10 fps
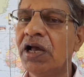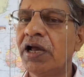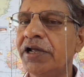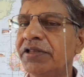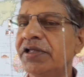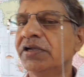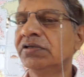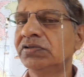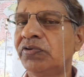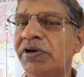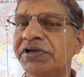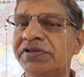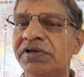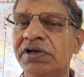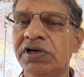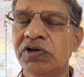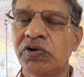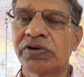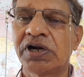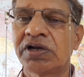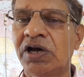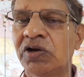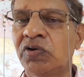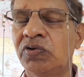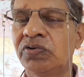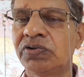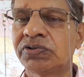and then what is the total cargo.